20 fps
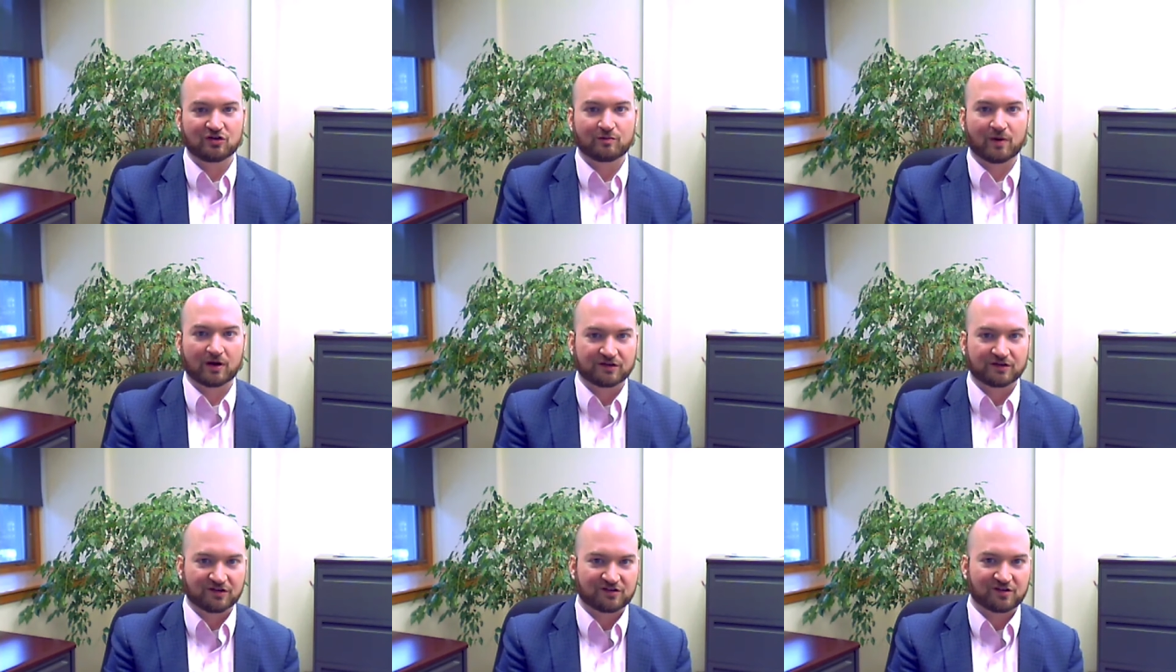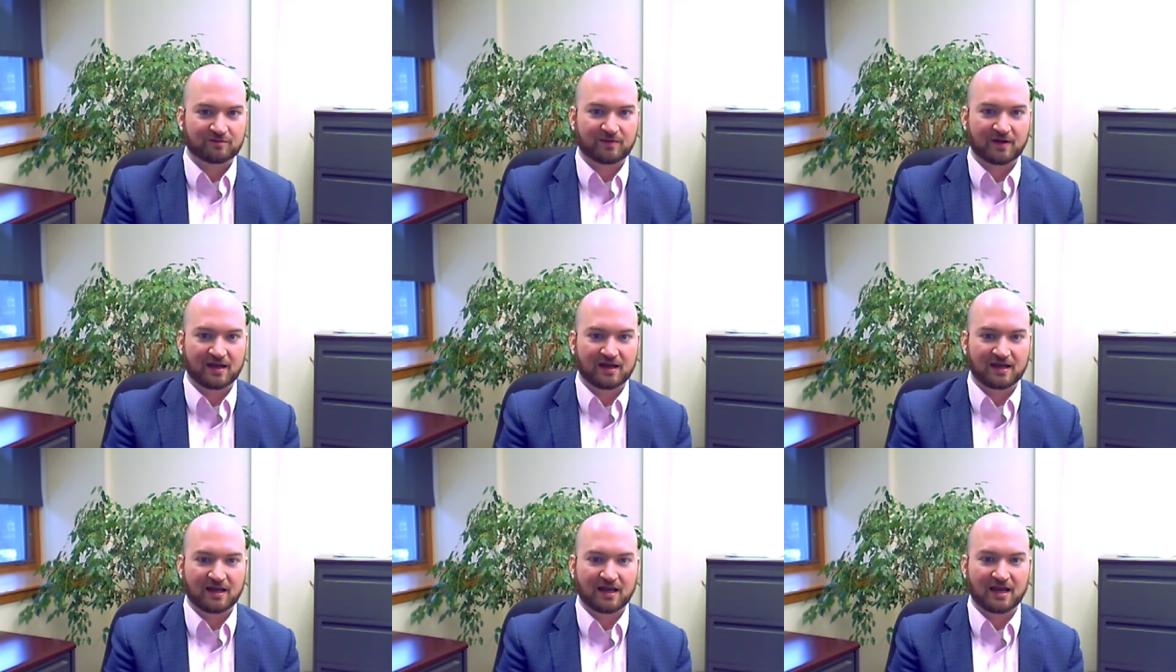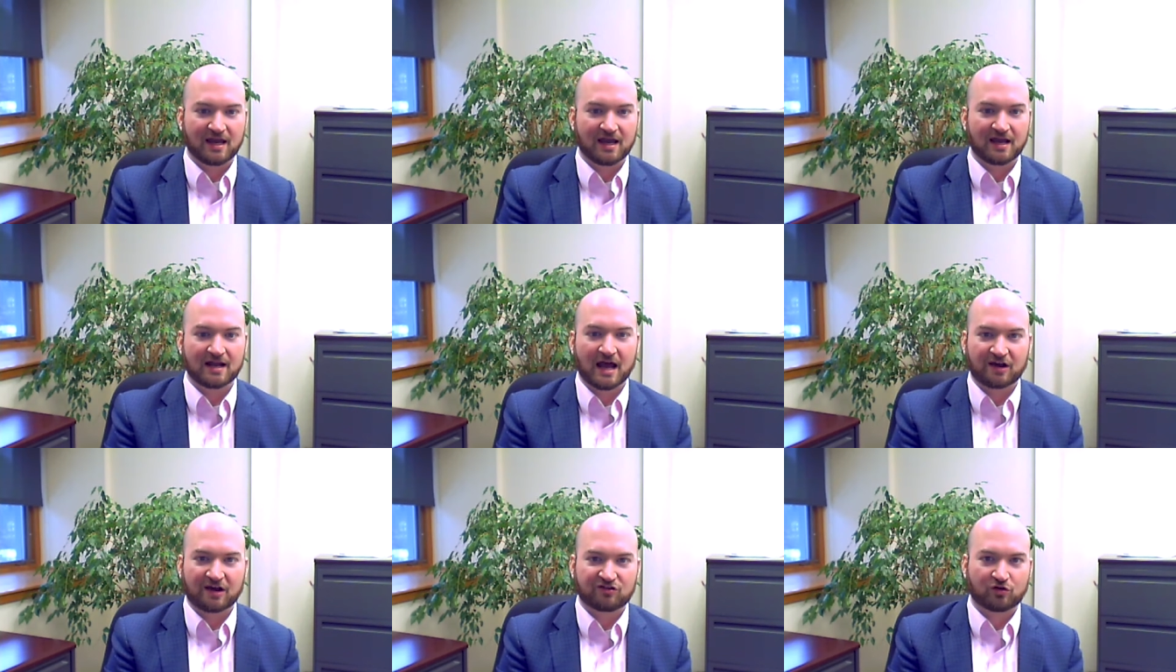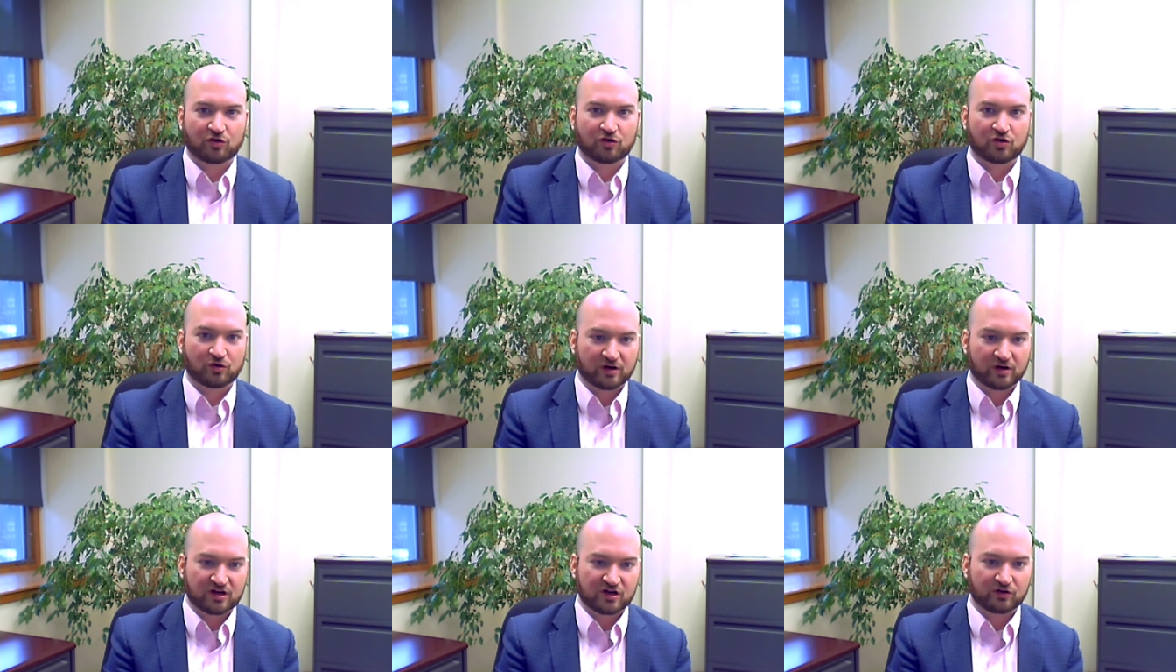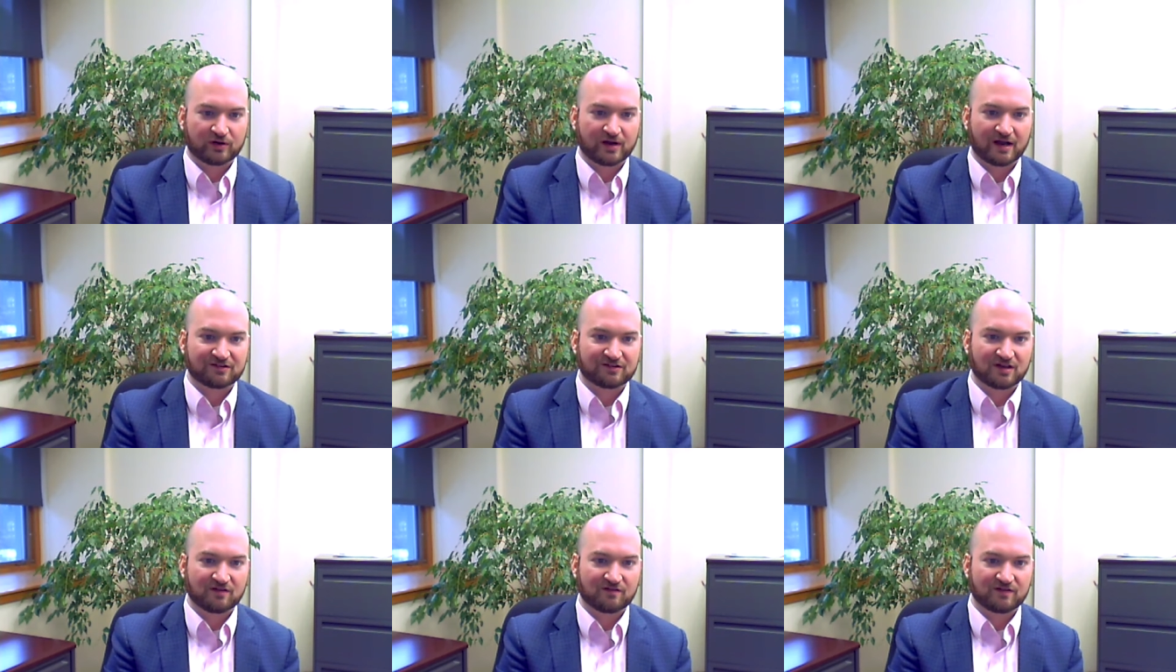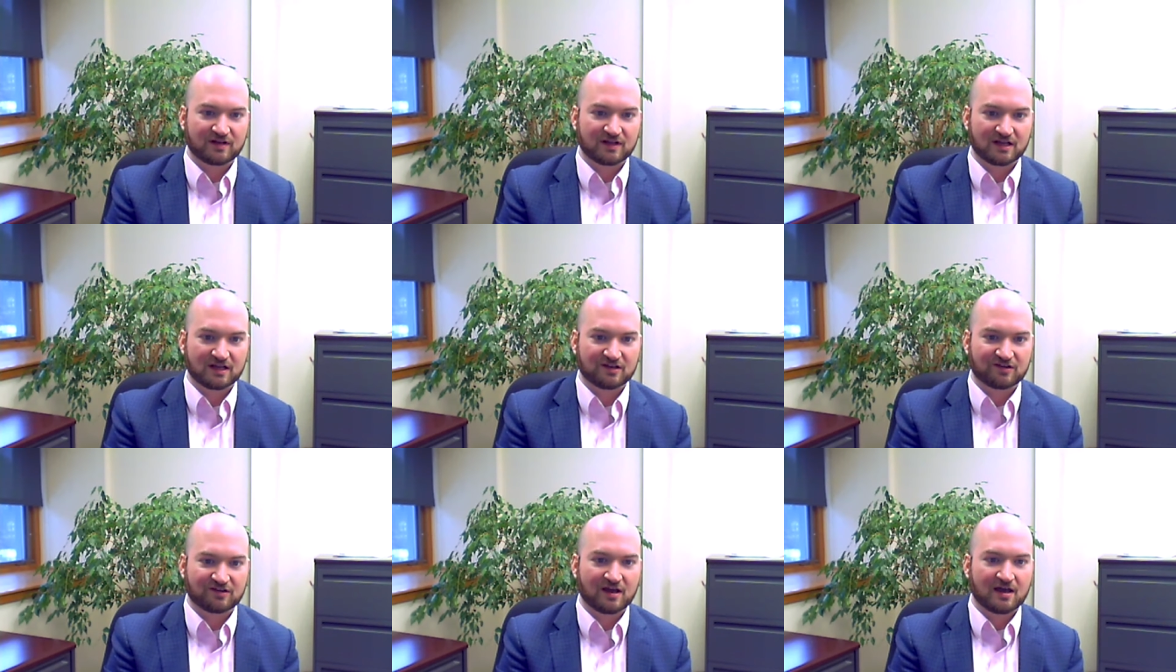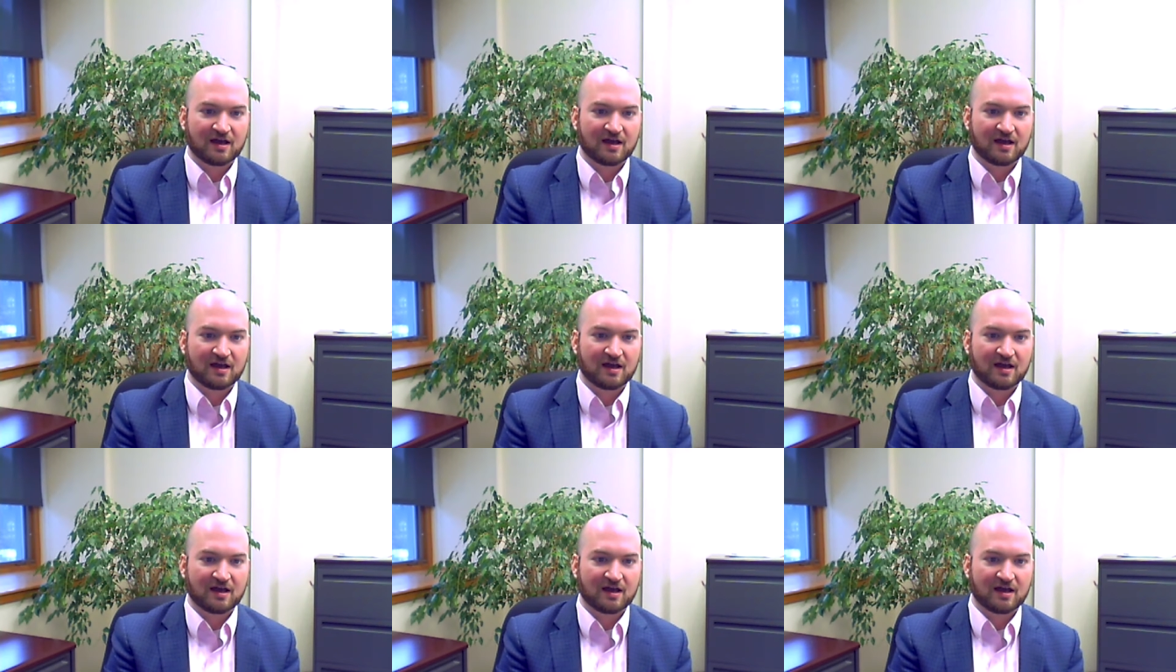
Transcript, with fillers: participate in extracurricular activities